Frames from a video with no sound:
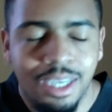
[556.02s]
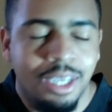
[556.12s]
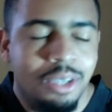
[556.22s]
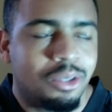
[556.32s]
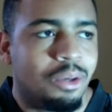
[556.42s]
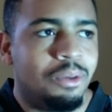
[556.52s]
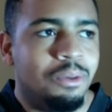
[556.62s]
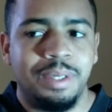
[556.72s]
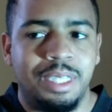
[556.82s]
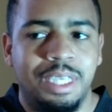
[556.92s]

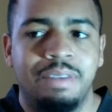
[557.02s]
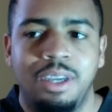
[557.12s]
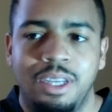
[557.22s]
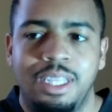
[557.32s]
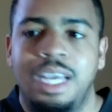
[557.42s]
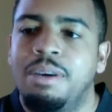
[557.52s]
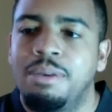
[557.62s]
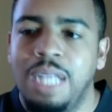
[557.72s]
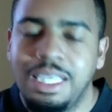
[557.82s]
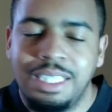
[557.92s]
So given all that,
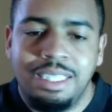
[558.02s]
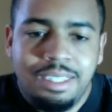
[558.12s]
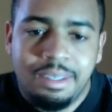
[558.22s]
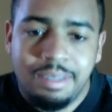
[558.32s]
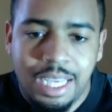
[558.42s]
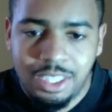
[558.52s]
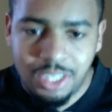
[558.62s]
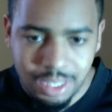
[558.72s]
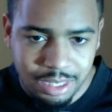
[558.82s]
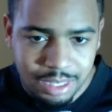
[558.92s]
that's
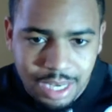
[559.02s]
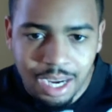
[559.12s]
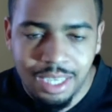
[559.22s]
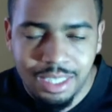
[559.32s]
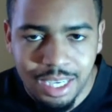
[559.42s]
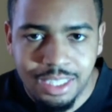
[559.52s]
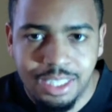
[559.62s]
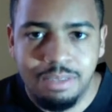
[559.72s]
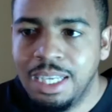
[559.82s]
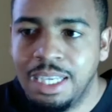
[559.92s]
just the context of this.